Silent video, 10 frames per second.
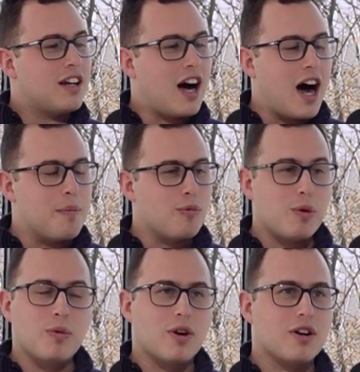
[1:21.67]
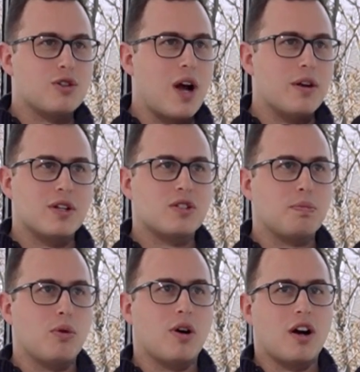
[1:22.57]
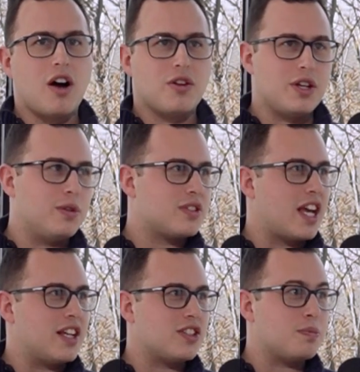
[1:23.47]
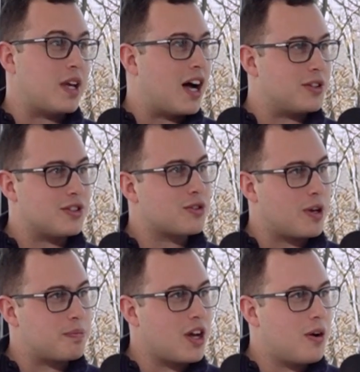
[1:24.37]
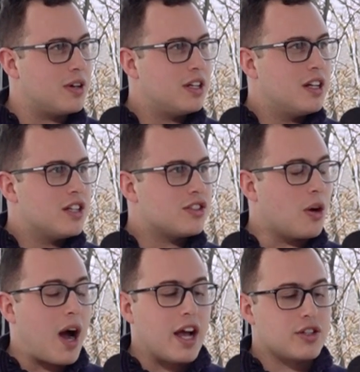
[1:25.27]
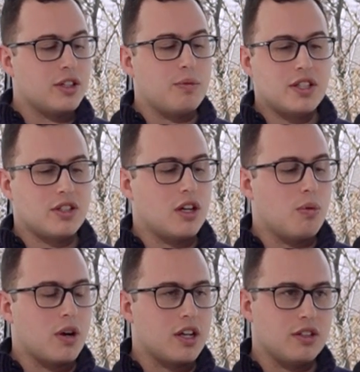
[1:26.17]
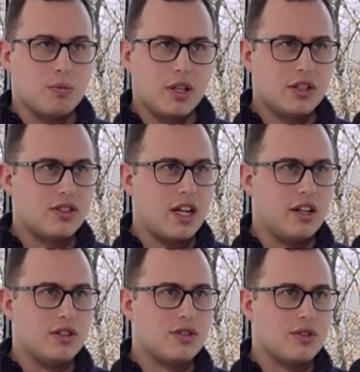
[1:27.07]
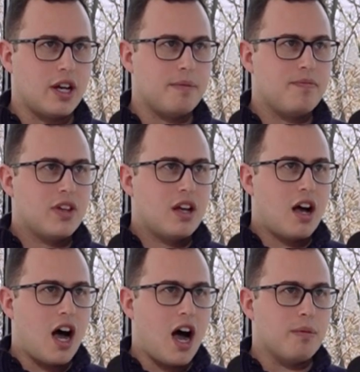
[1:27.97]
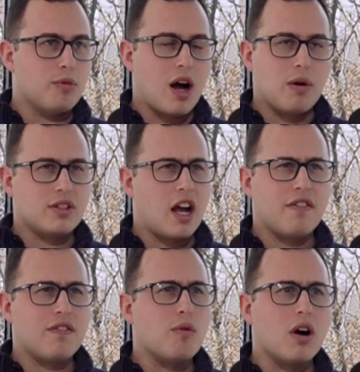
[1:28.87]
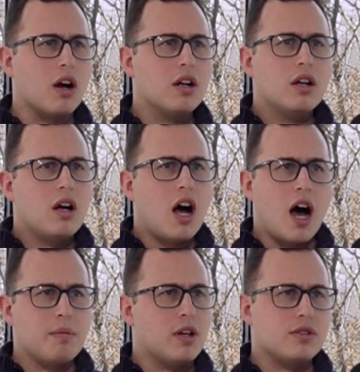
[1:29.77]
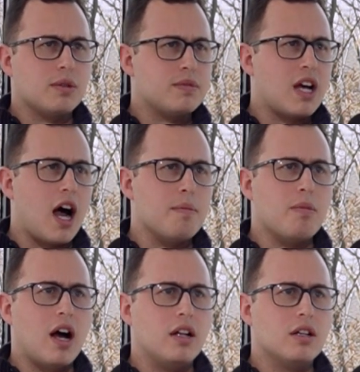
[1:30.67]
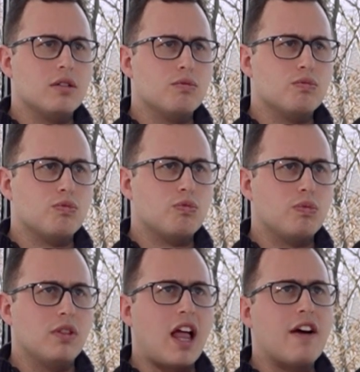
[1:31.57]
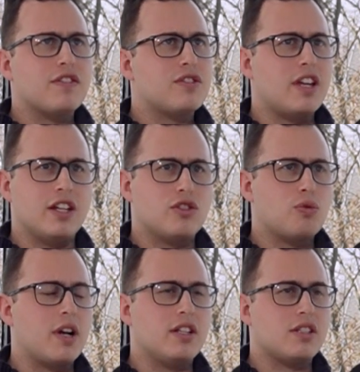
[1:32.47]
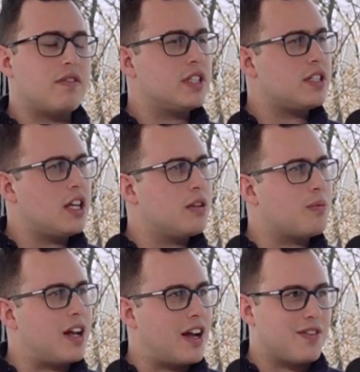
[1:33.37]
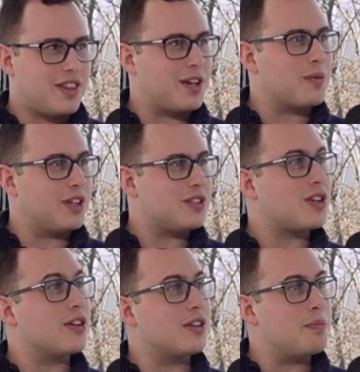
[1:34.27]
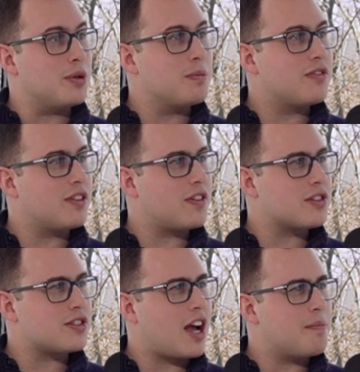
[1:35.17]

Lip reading: We were trying to explore other use cases beyond just crypto. So I actually went to go work in the real estate industry, where I was there for some time, but left in 2017 when everything really started to boom for the first time.